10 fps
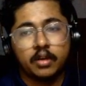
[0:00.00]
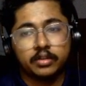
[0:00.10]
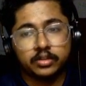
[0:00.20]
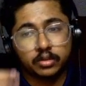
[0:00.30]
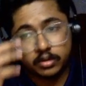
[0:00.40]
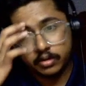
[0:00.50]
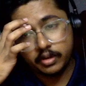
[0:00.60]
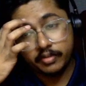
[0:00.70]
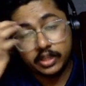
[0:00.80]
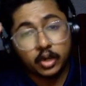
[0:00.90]
So
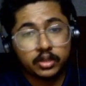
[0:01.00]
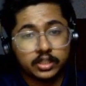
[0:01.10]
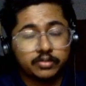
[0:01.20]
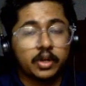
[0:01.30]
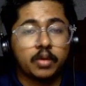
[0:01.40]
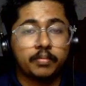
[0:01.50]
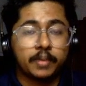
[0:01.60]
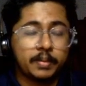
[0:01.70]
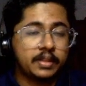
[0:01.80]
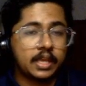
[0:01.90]
without this video,
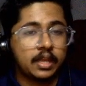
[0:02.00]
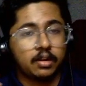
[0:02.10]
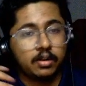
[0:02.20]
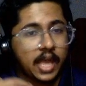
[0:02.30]
maybe they'll